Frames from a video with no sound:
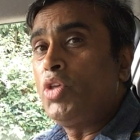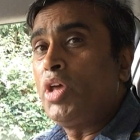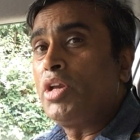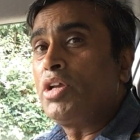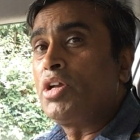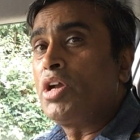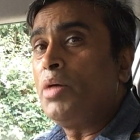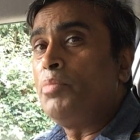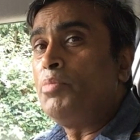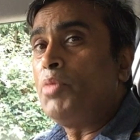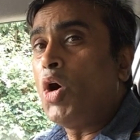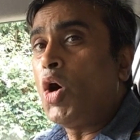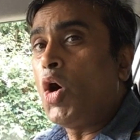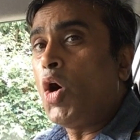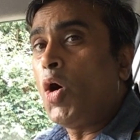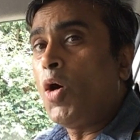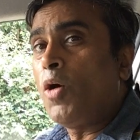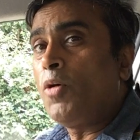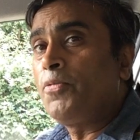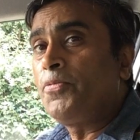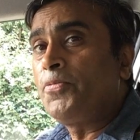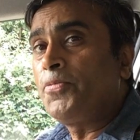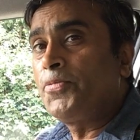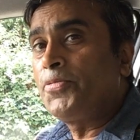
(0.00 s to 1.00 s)
then come
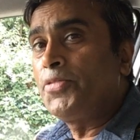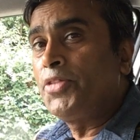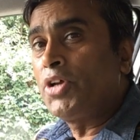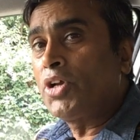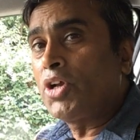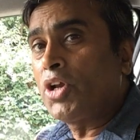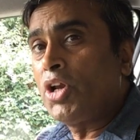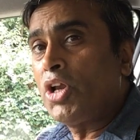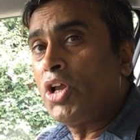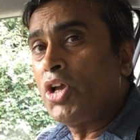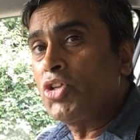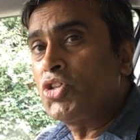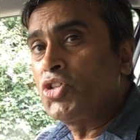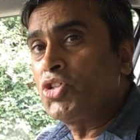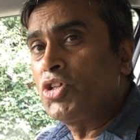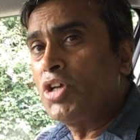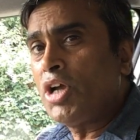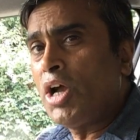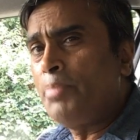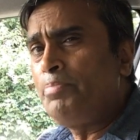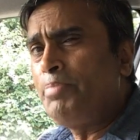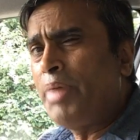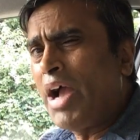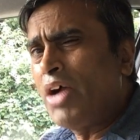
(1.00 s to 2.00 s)
off the clutch
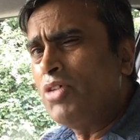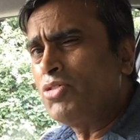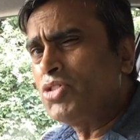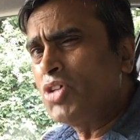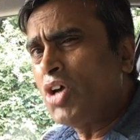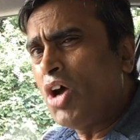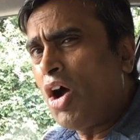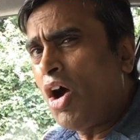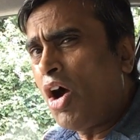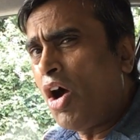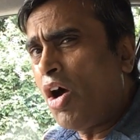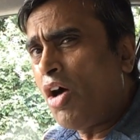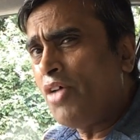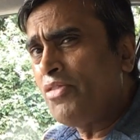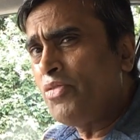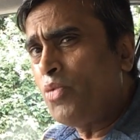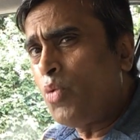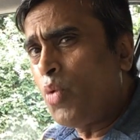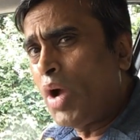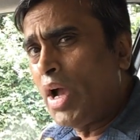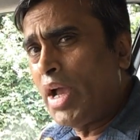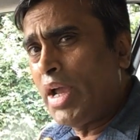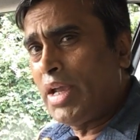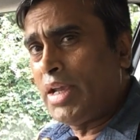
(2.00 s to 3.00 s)
about
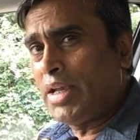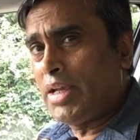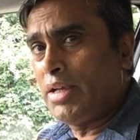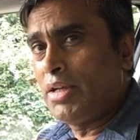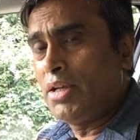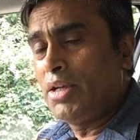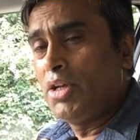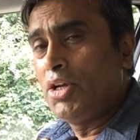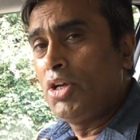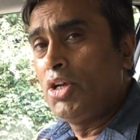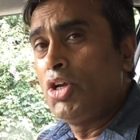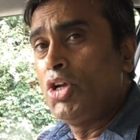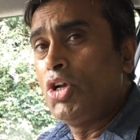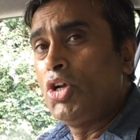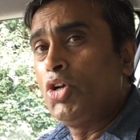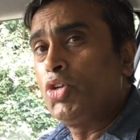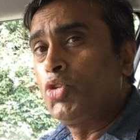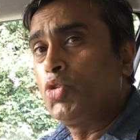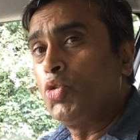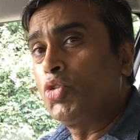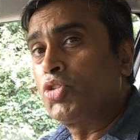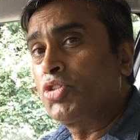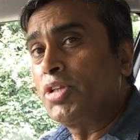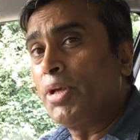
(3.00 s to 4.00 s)
halfway
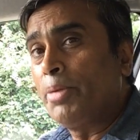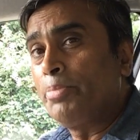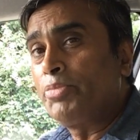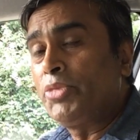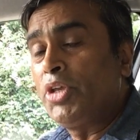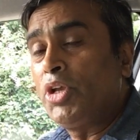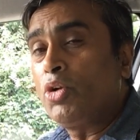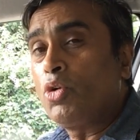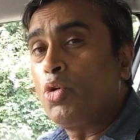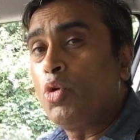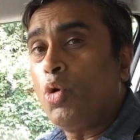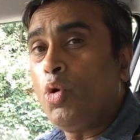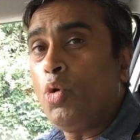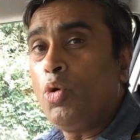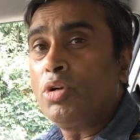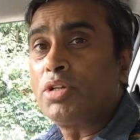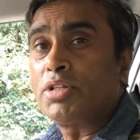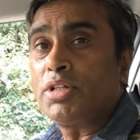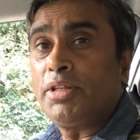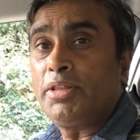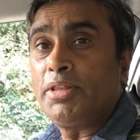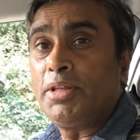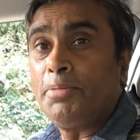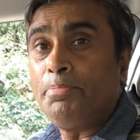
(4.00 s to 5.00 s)
to something
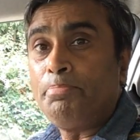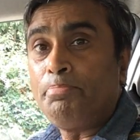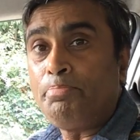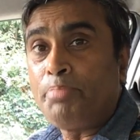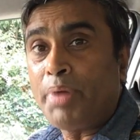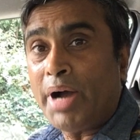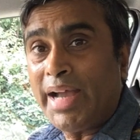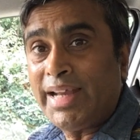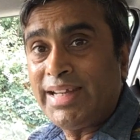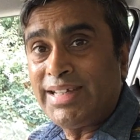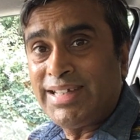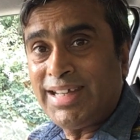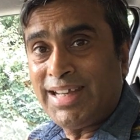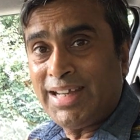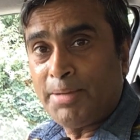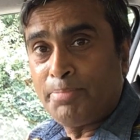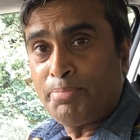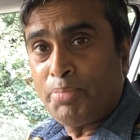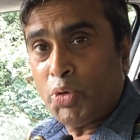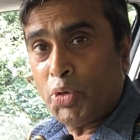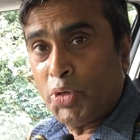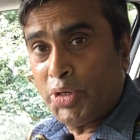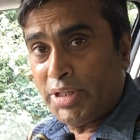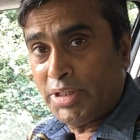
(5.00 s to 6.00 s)
called the biting
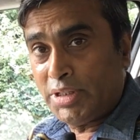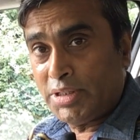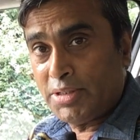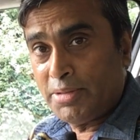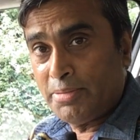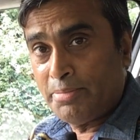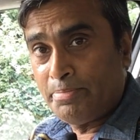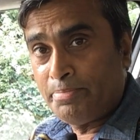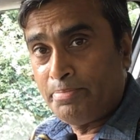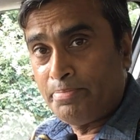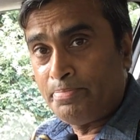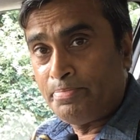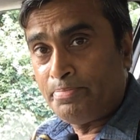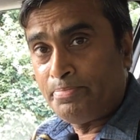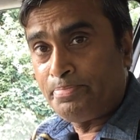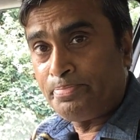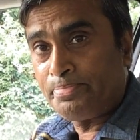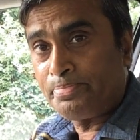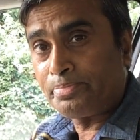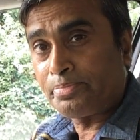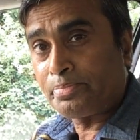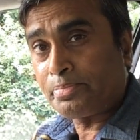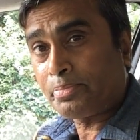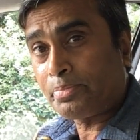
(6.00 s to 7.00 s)
point.
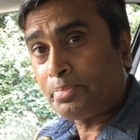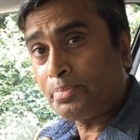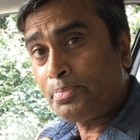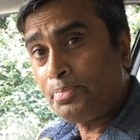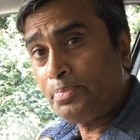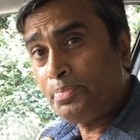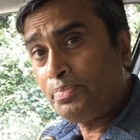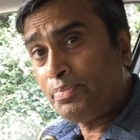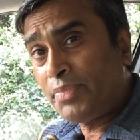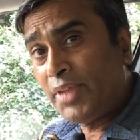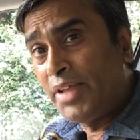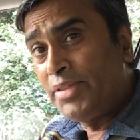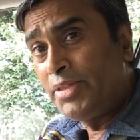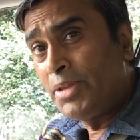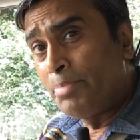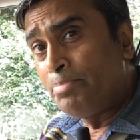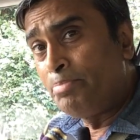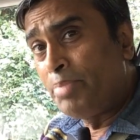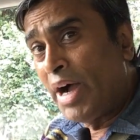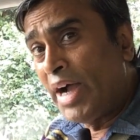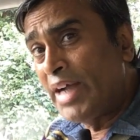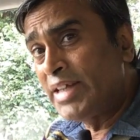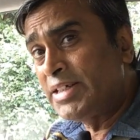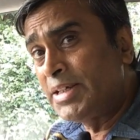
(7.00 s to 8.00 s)
The
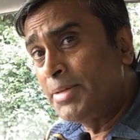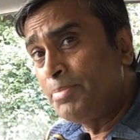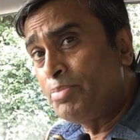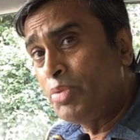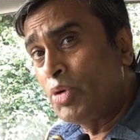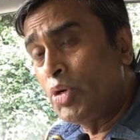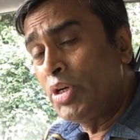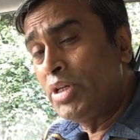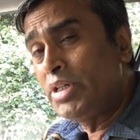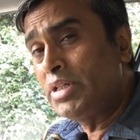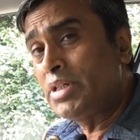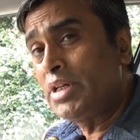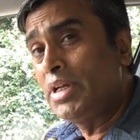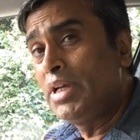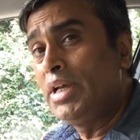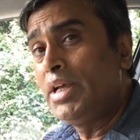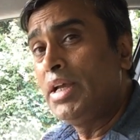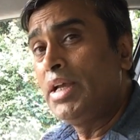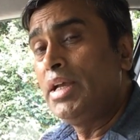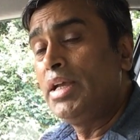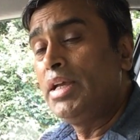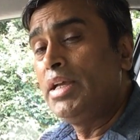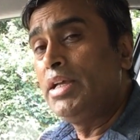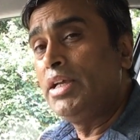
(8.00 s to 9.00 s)
biting point
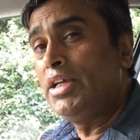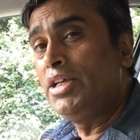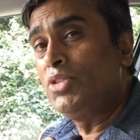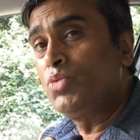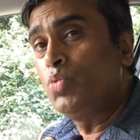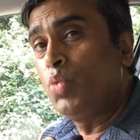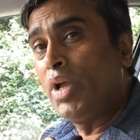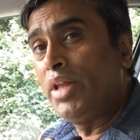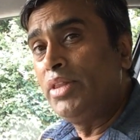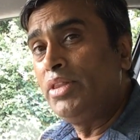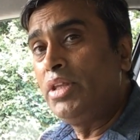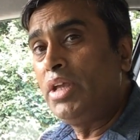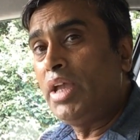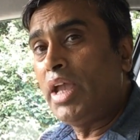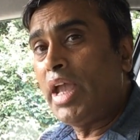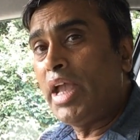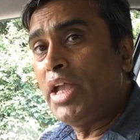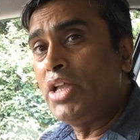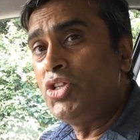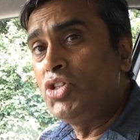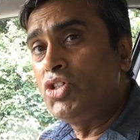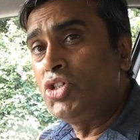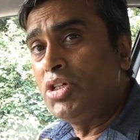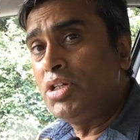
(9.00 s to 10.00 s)
is when the
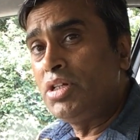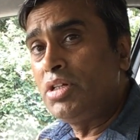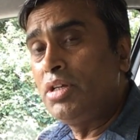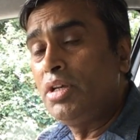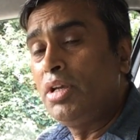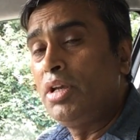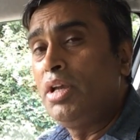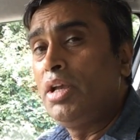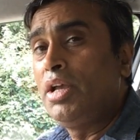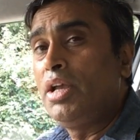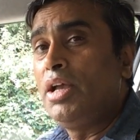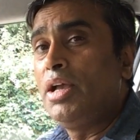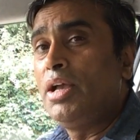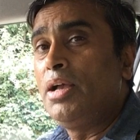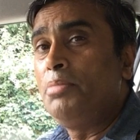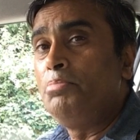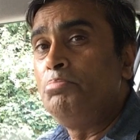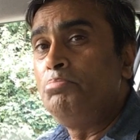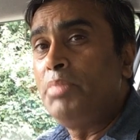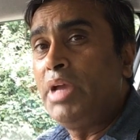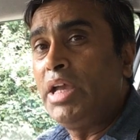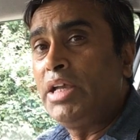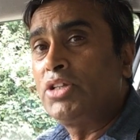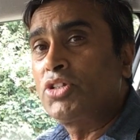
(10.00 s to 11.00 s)
engine
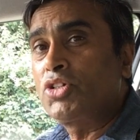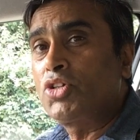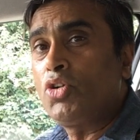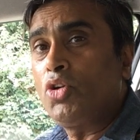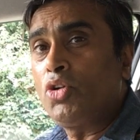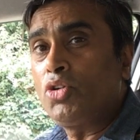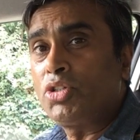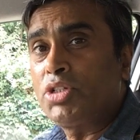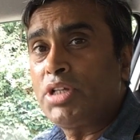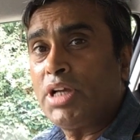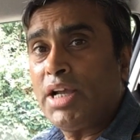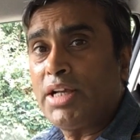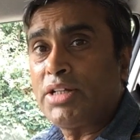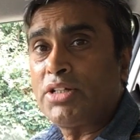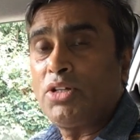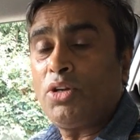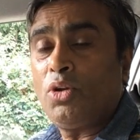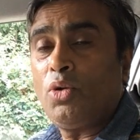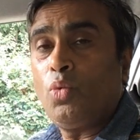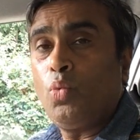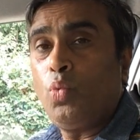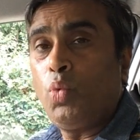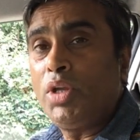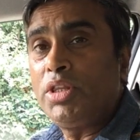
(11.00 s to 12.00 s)
makes contact
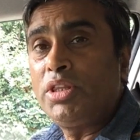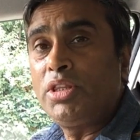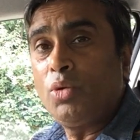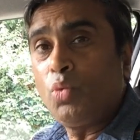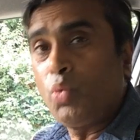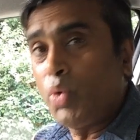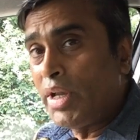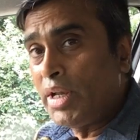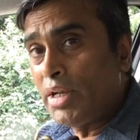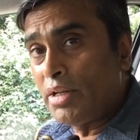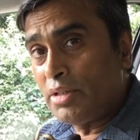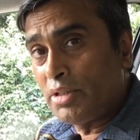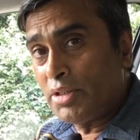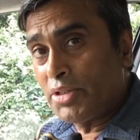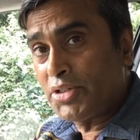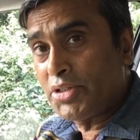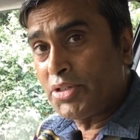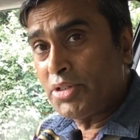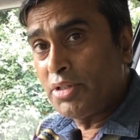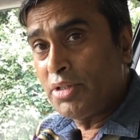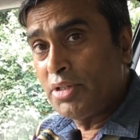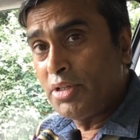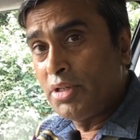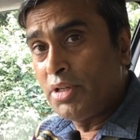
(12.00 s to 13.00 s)
with the
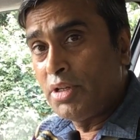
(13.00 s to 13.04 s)
wheels.